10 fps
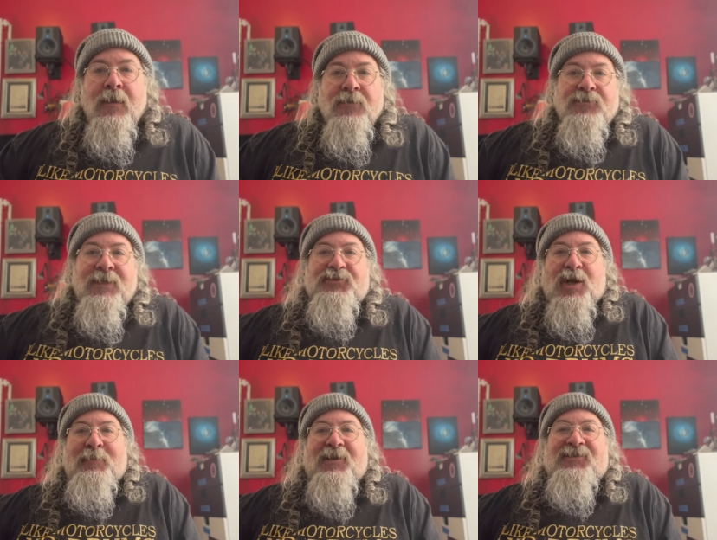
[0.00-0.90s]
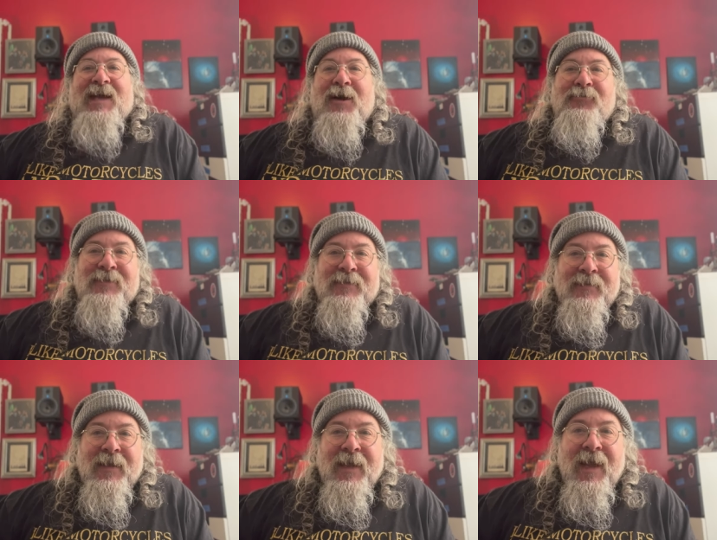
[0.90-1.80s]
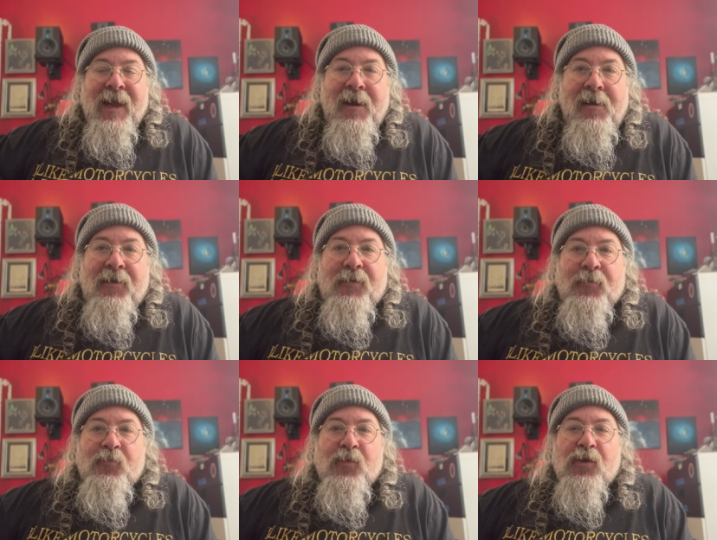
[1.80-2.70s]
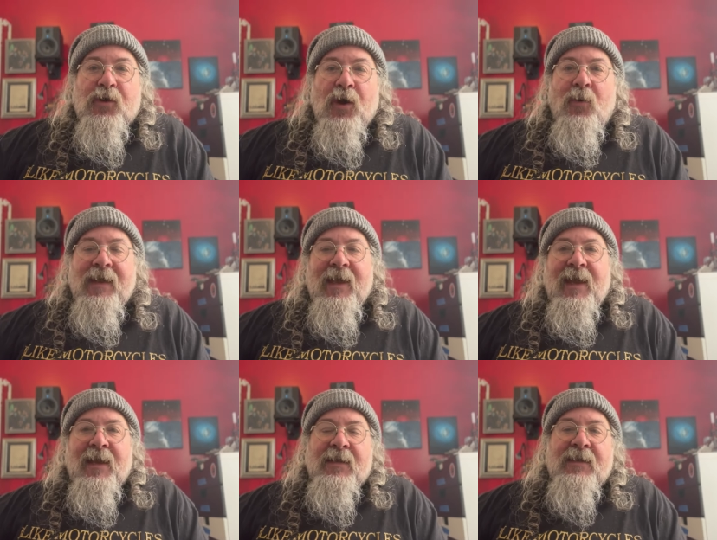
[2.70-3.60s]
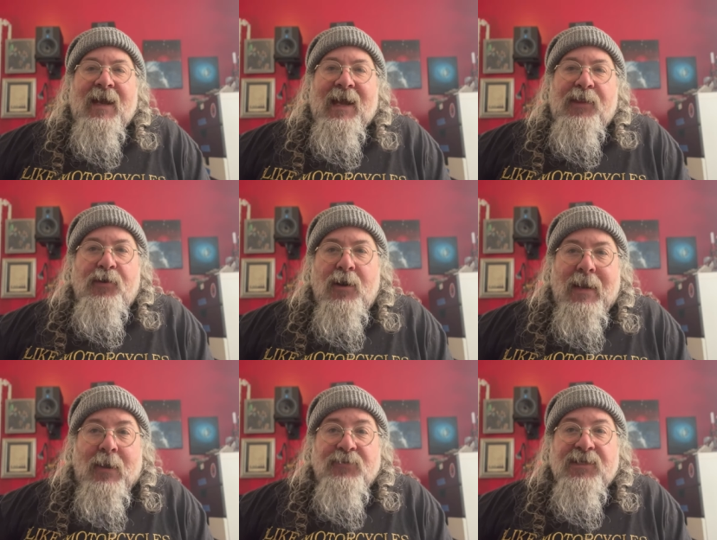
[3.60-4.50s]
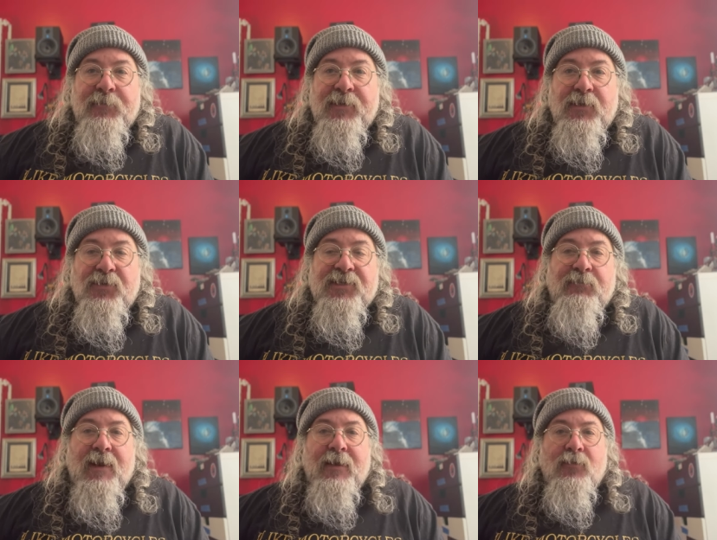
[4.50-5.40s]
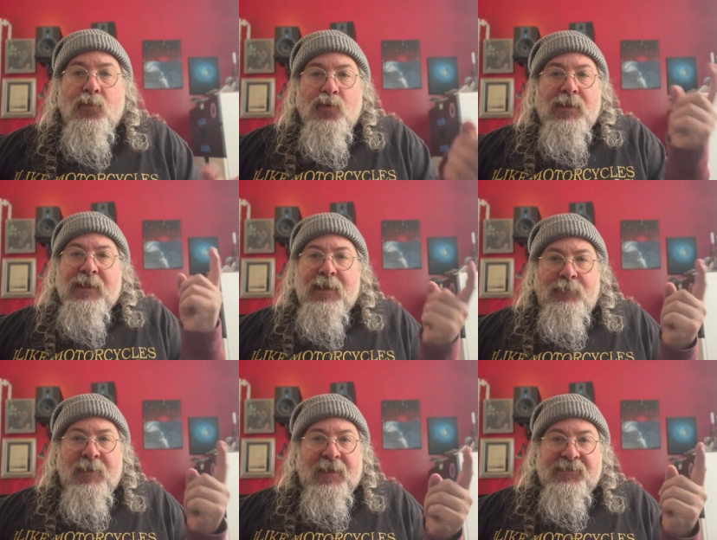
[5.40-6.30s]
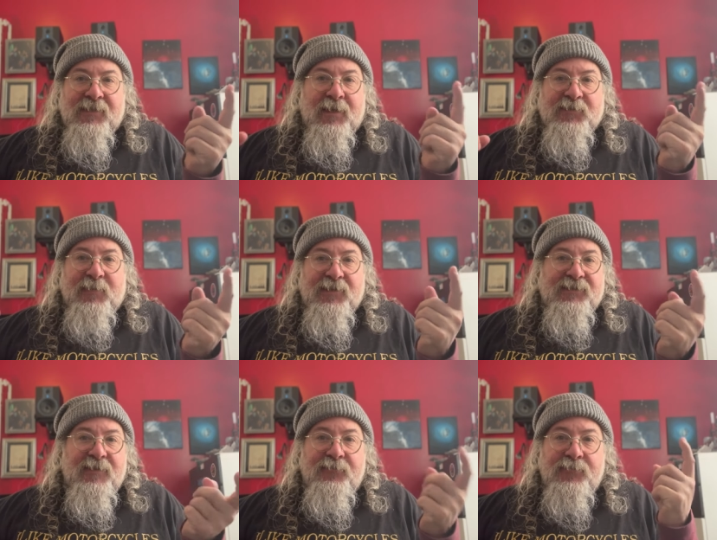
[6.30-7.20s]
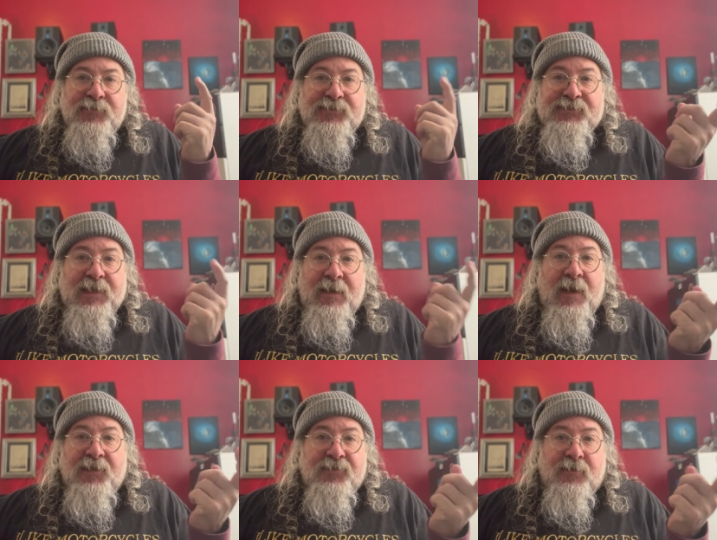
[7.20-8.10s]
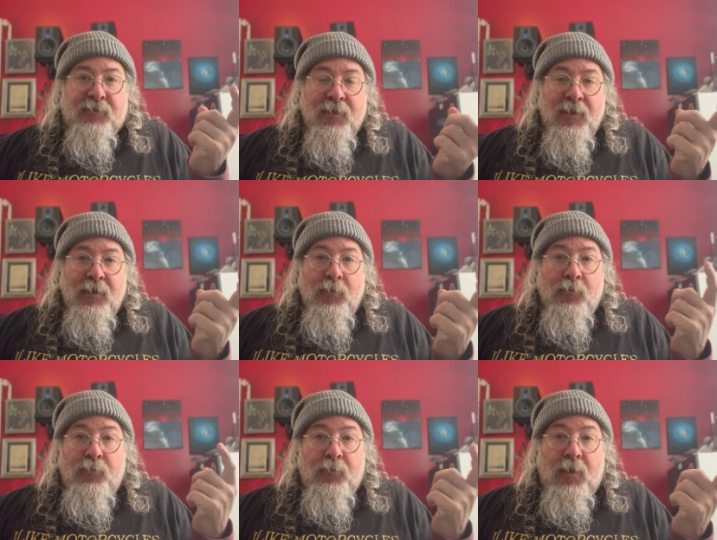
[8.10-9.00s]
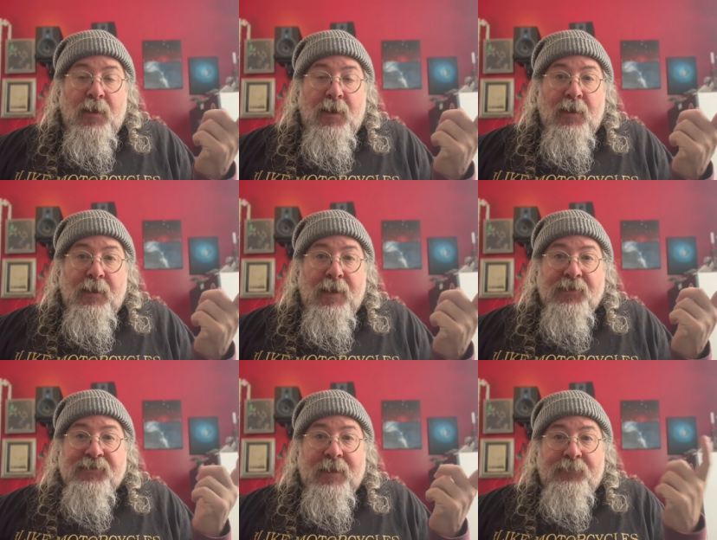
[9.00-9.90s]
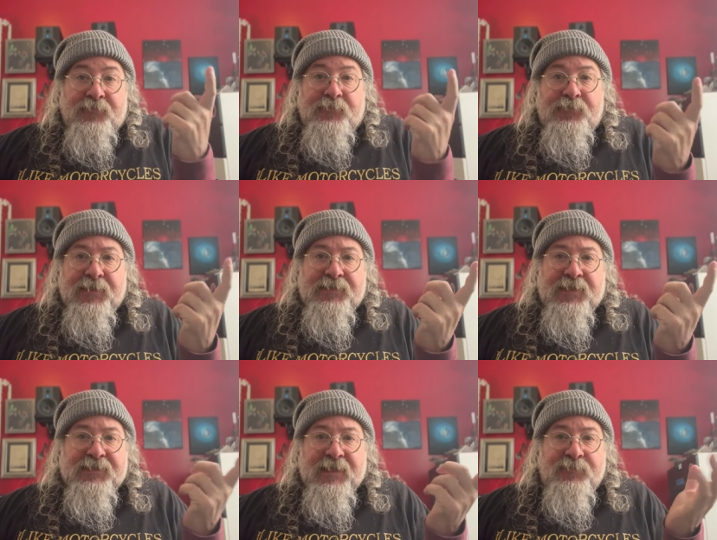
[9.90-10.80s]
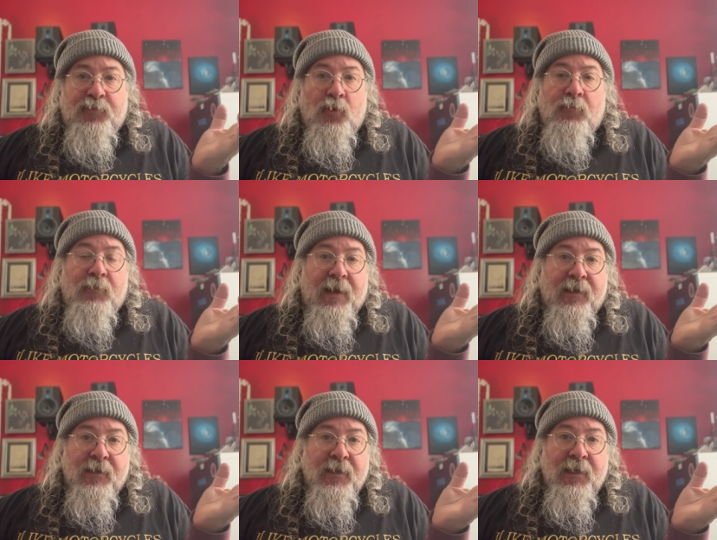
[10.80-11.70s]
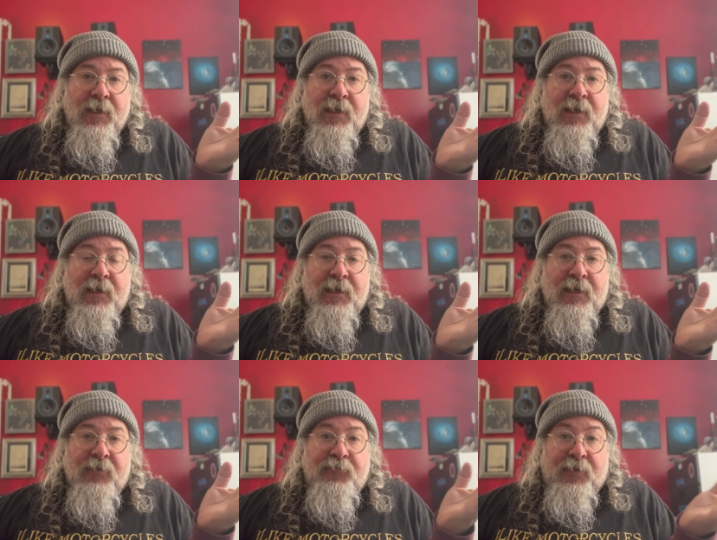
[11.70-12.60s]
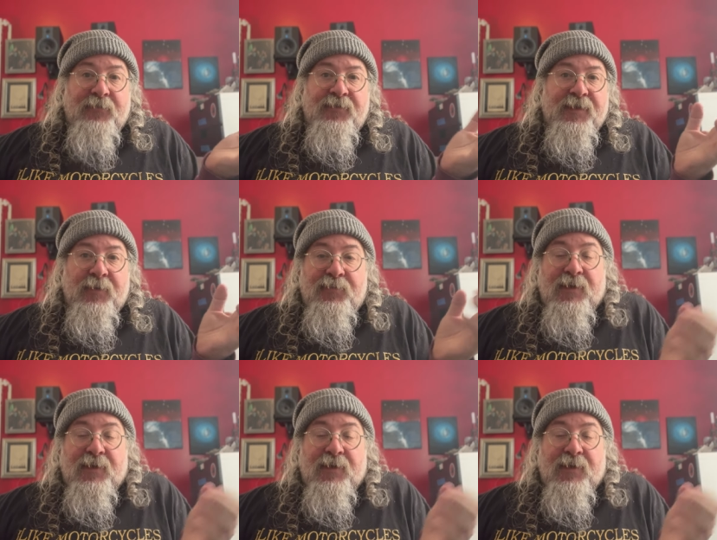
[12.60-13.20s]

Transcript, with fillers: So let's talk about sound. Um, going in, I thought I was going to be using my really amazing, expensive Sennheiser uh, SM66 boom mic uh, for everything, but